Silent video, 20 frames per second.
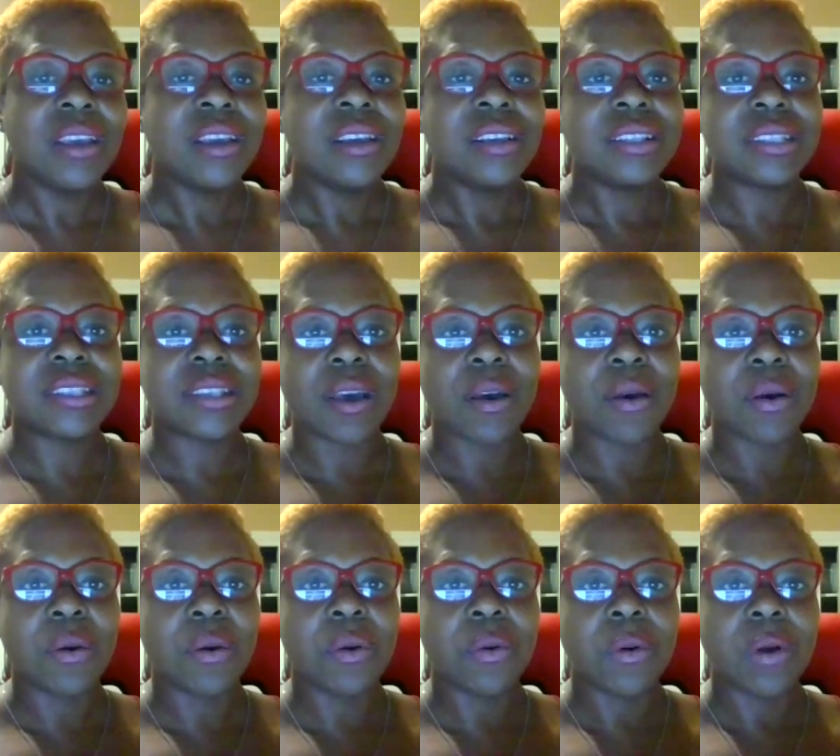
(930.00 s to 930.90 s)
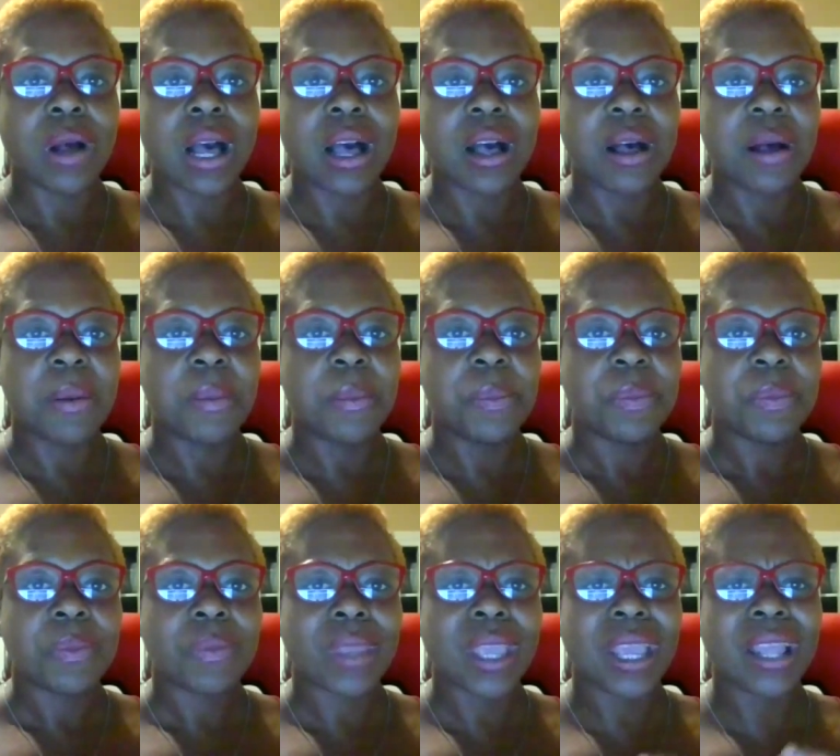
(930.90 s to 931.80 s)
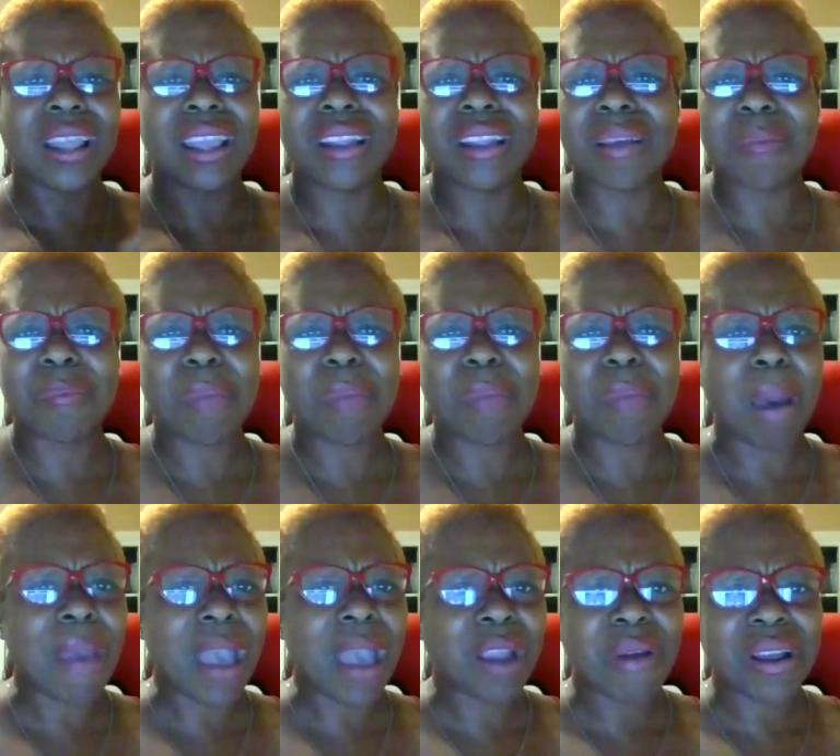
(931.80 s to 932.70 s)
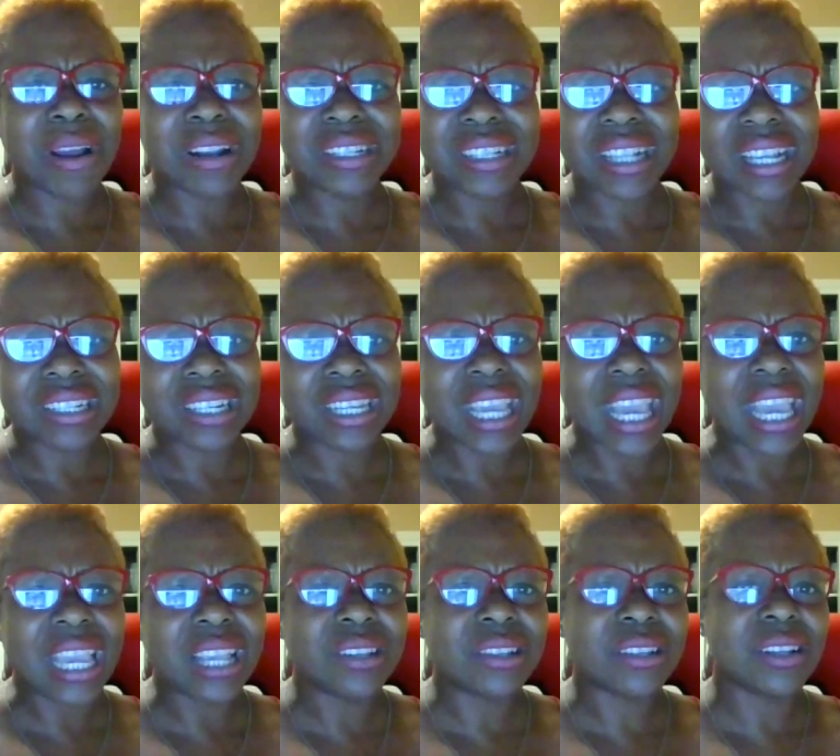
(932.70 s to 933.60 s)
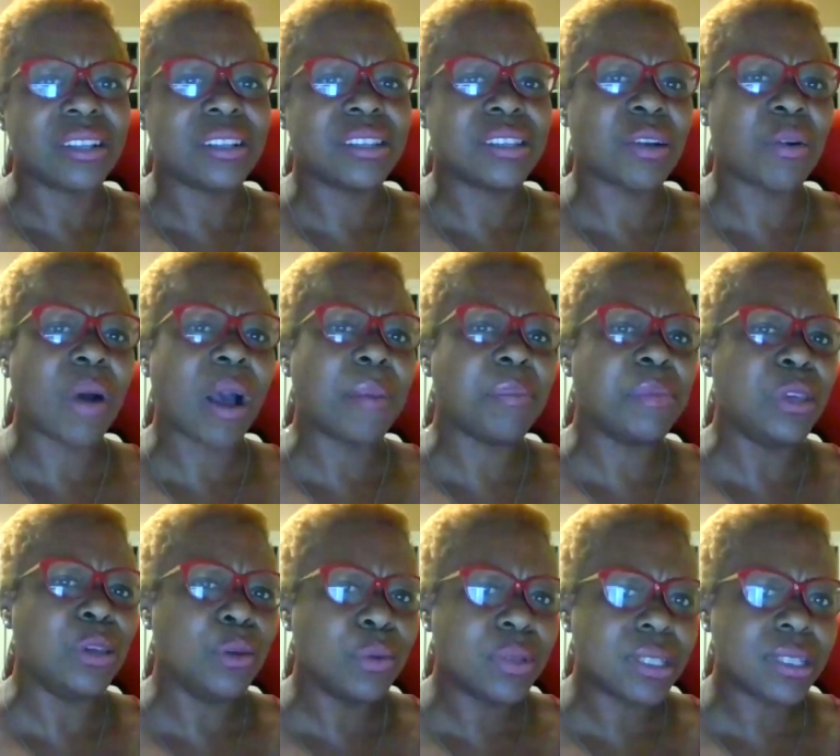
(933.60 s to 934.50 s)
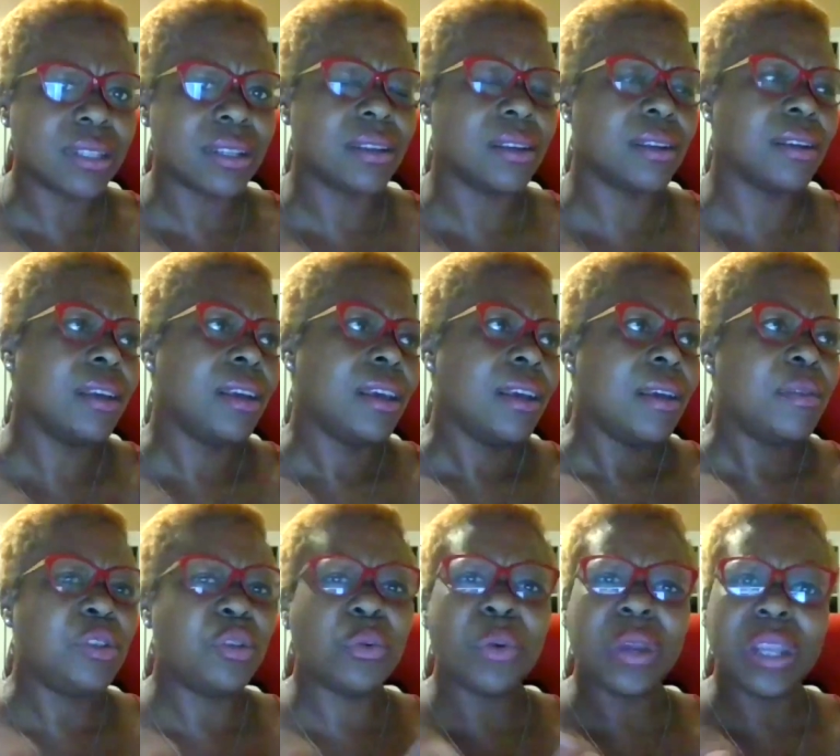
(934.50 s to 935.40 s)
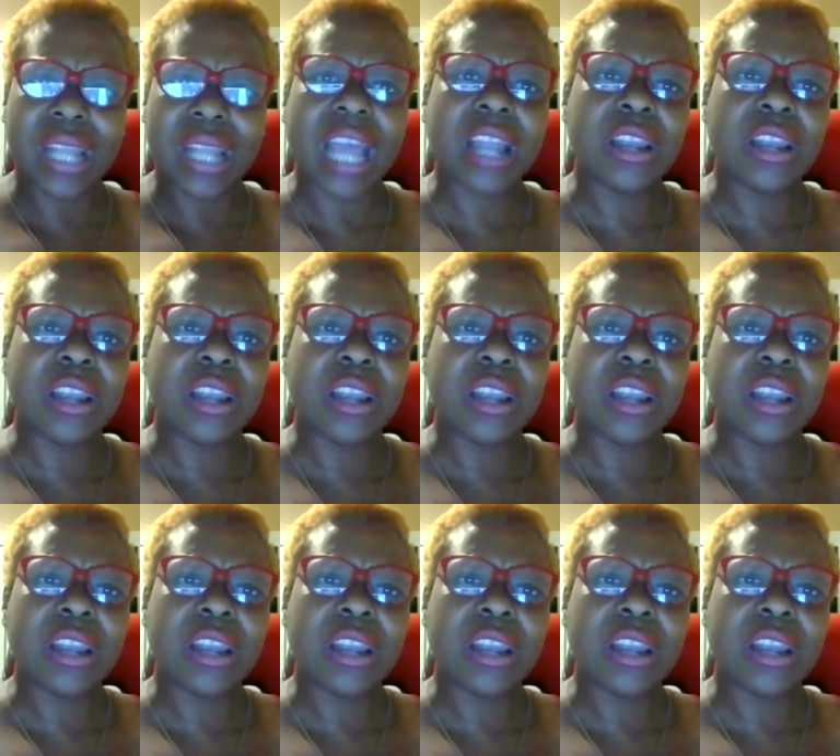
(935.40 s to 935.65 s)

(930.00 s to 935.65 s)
So, and my background is education. So I'm used to doing that